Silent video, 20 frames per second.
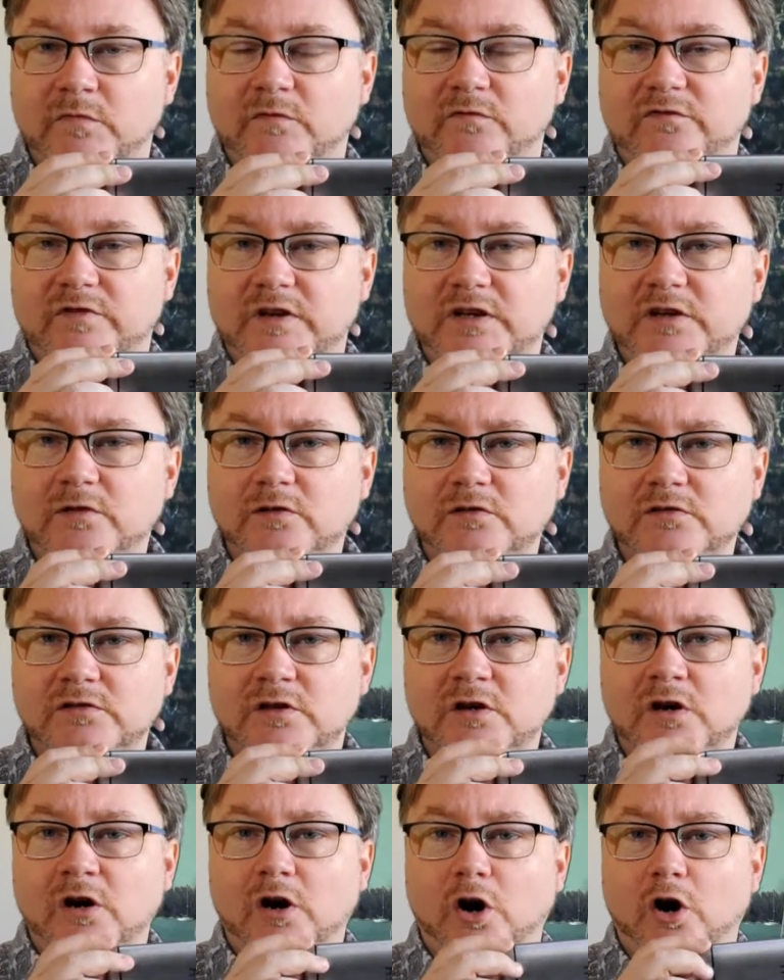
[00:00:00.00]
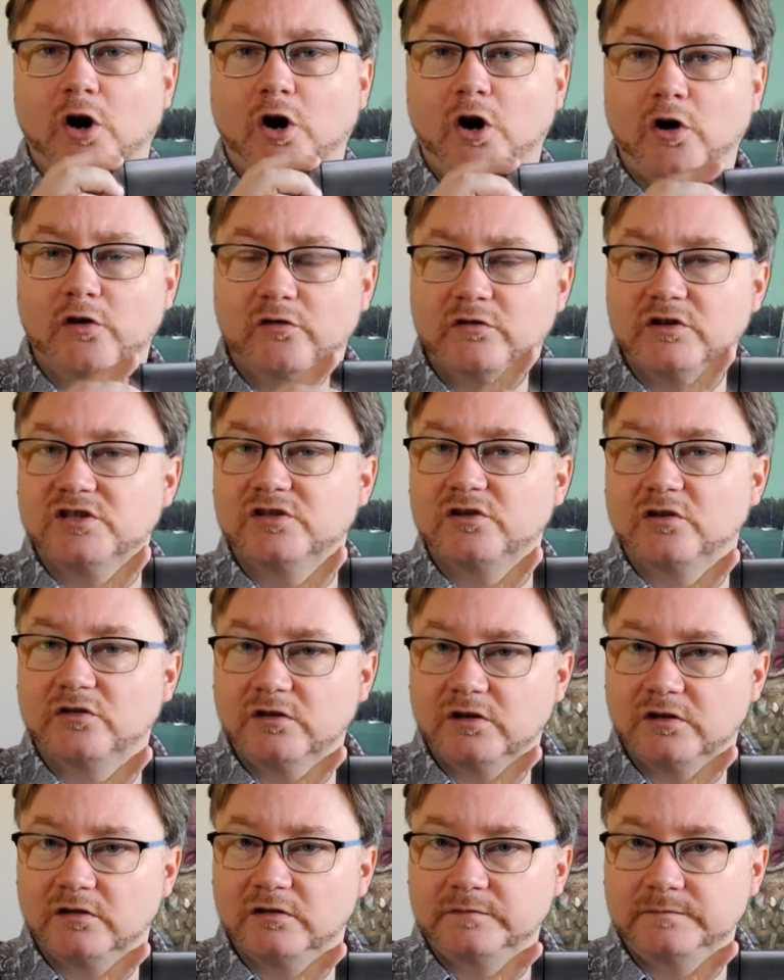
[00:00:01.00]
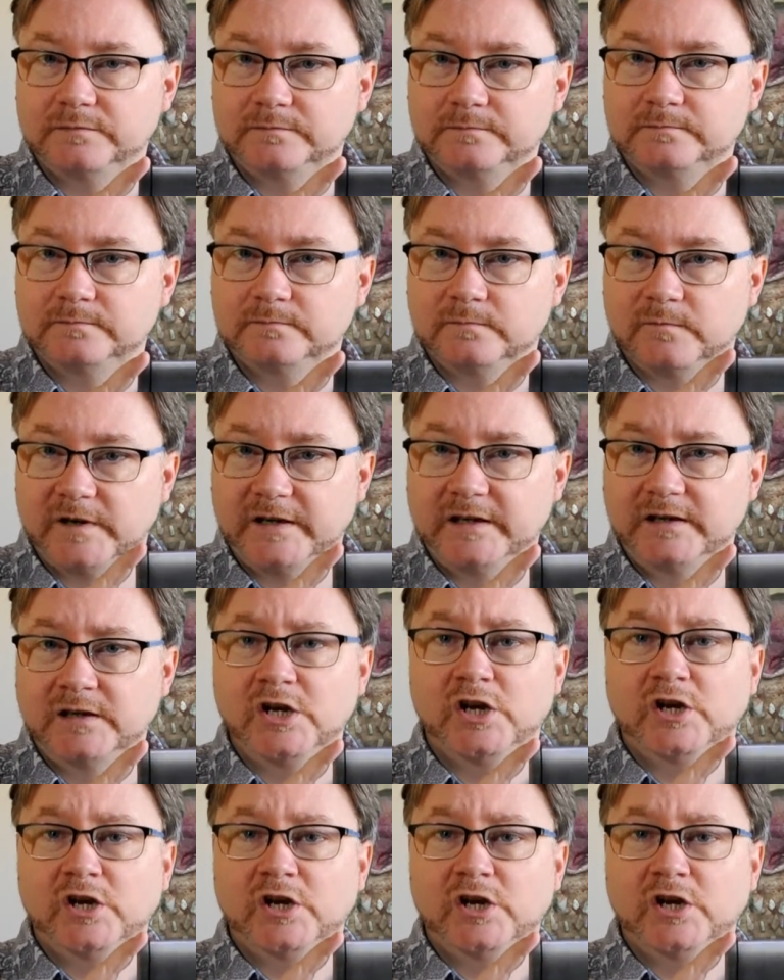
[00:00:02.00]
Videos are horizontal, right?